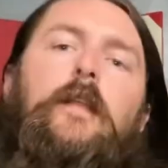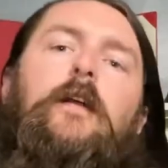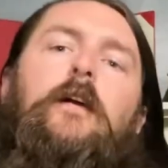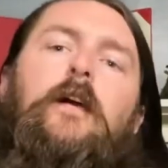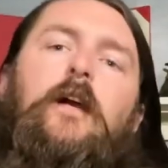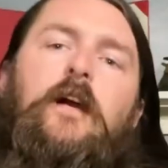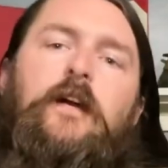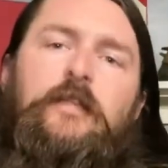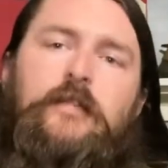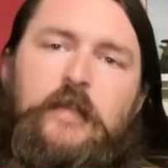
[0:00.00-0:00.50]

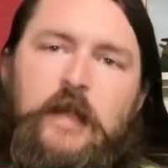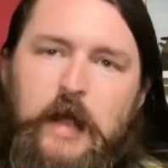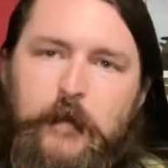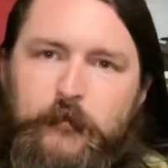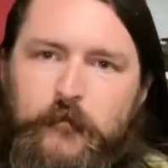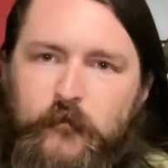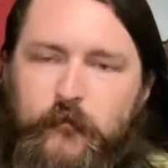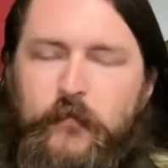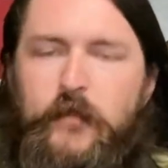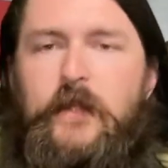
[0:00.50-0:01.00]
On
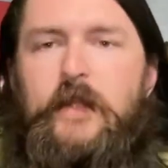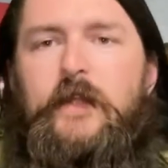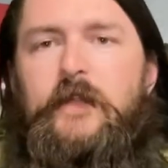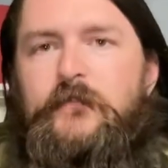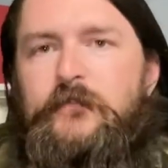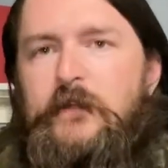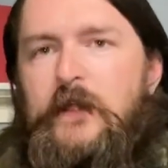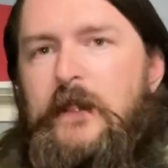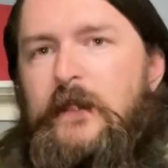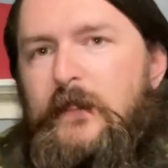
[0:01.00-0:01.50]
top of being a
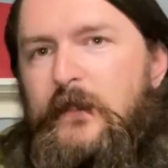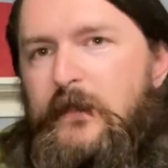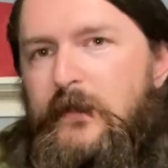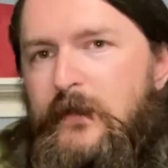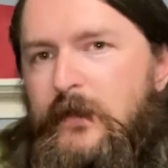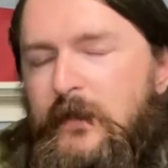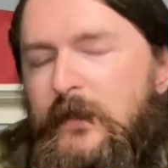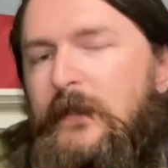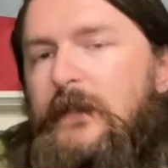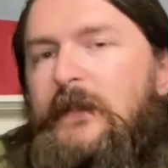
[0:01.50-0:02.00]

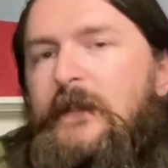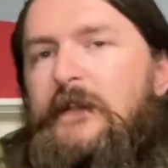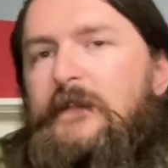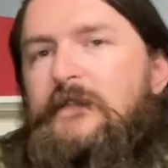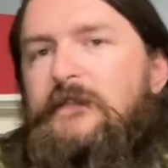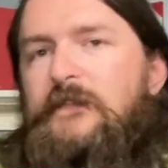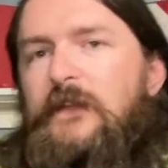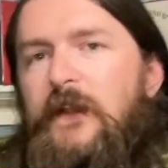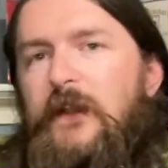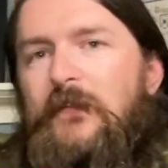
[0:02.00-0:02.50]
jacket,
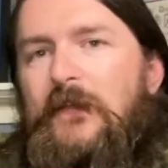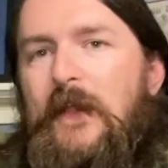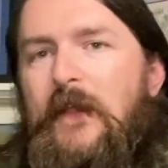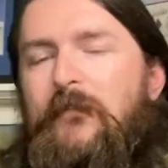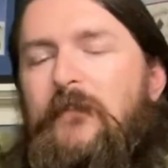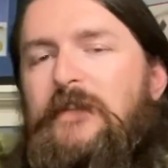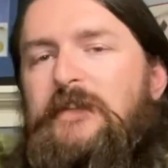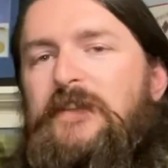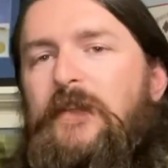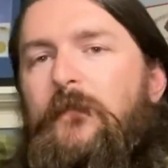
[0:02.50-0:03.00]
instead of
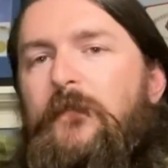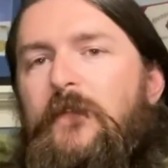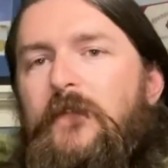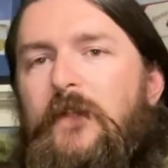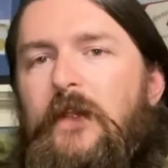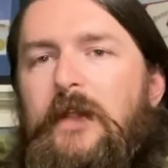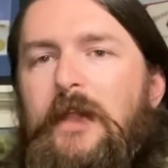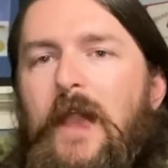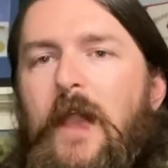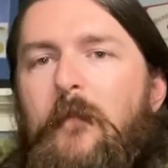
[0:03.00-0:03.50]
having something
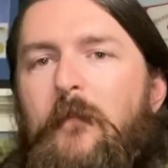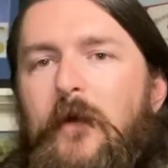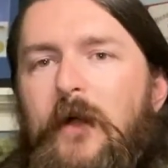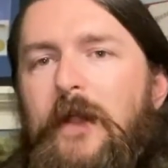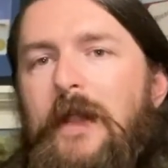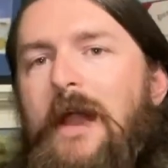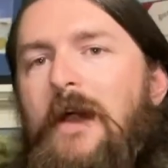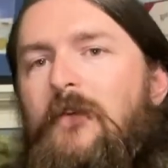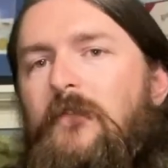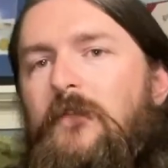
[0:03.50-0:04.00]
like a
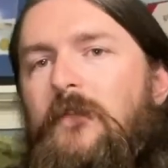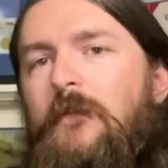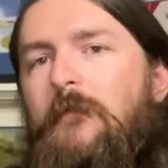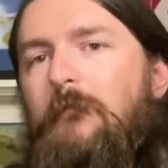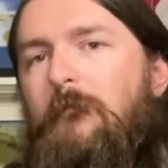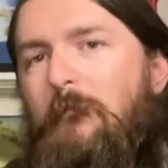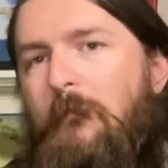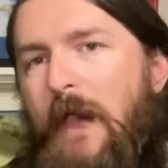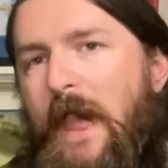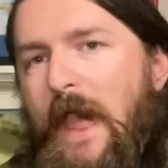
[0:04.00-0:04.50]
bug out
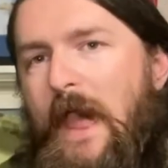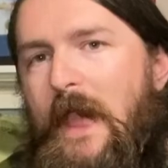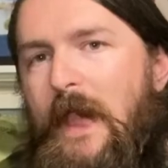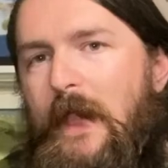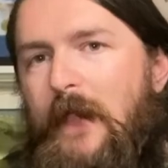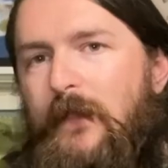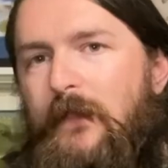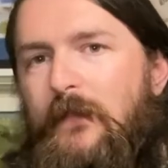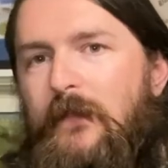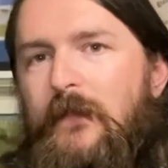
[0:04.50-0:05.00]

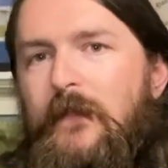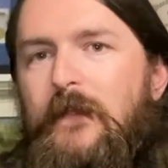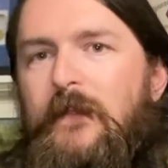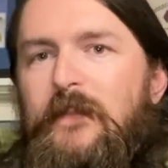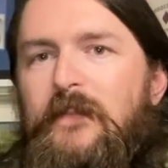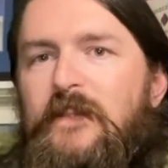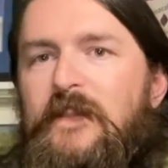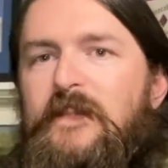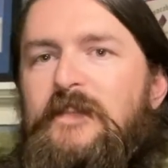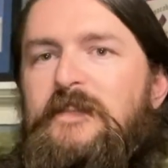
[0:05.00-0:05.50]
bag,
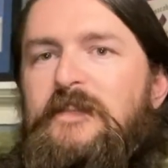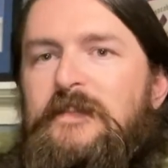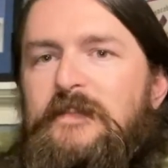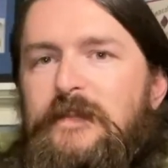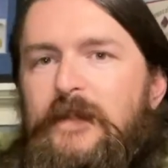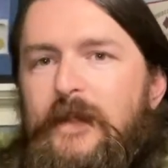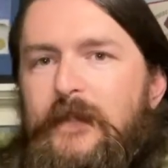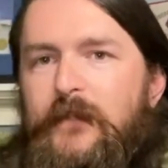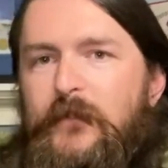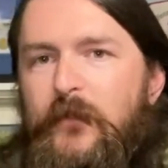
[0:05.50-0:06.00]
this is
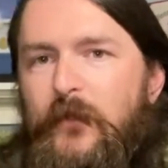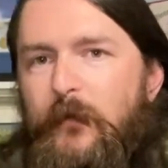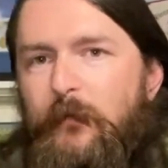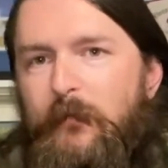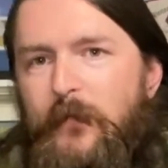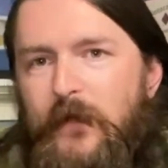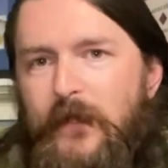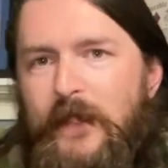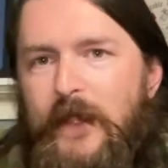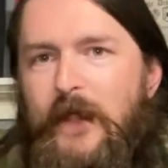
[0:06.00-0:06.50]
like your
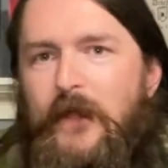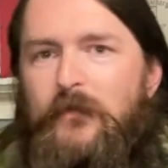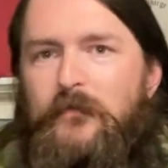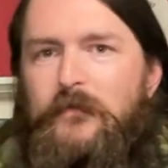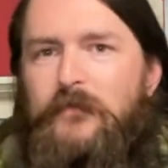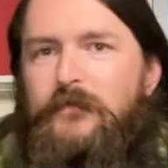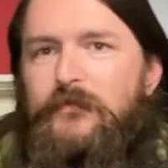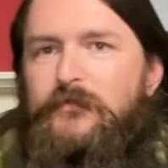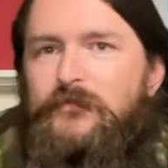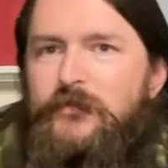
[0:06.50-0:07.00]
bug out
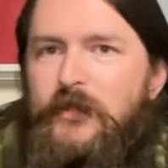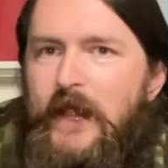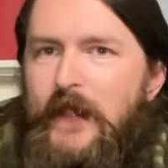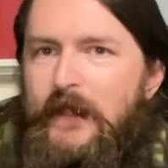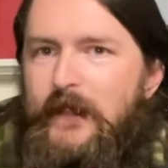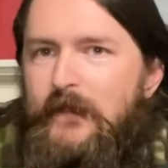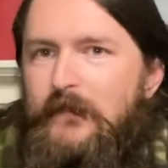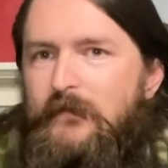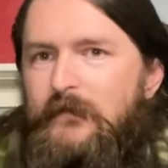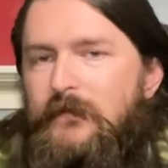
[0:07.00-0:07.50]

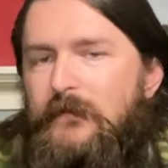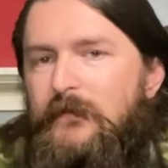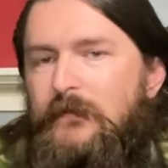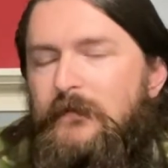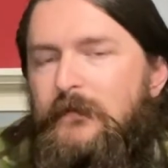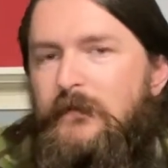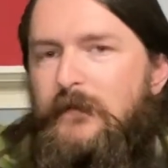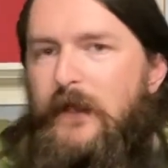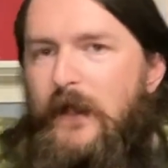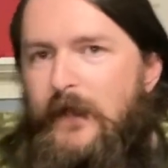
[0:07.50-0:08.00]
jacket,
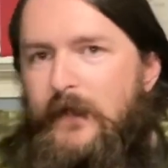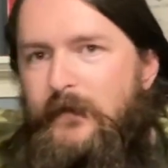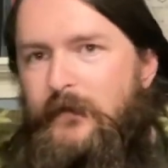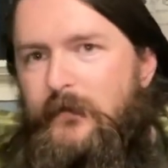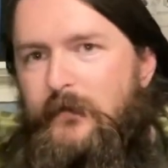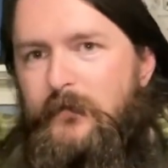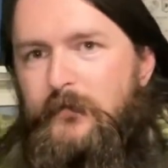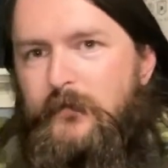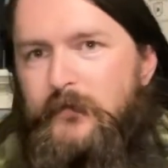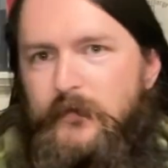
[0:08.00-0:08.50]
kind
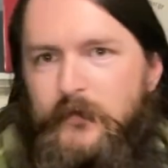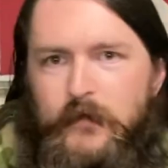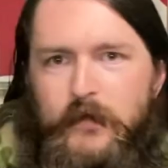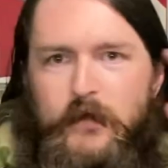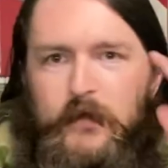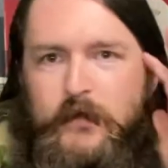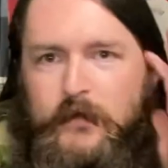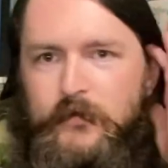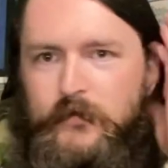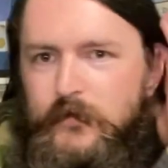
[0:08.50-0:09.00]
of.
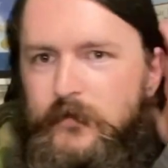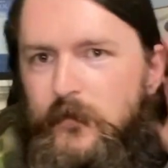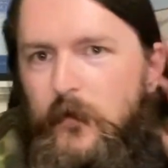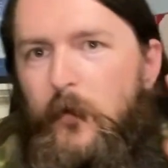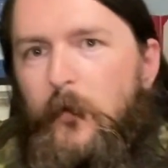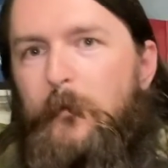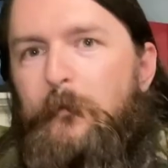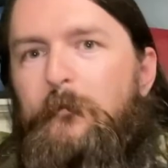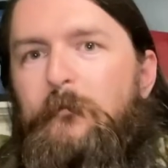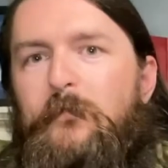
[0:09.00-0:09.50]

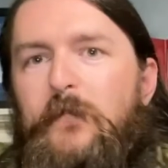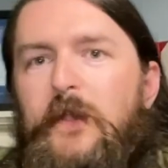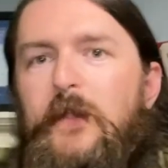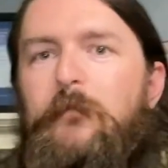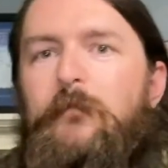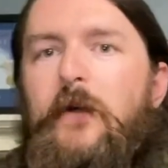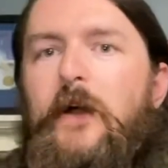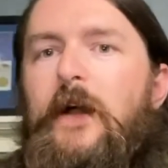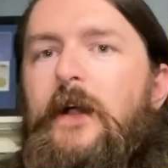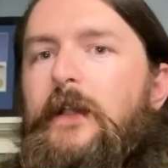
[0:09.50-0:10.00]
So
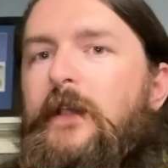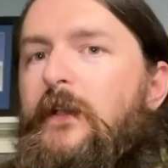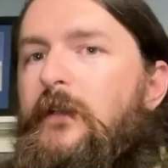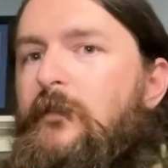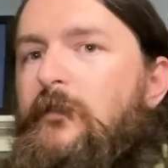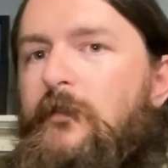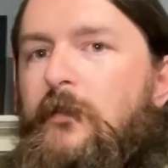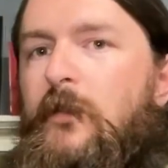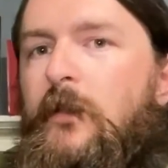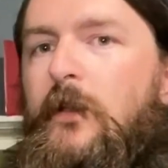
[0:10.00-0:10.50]
big
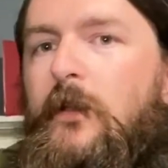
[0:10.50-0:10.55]
pockets,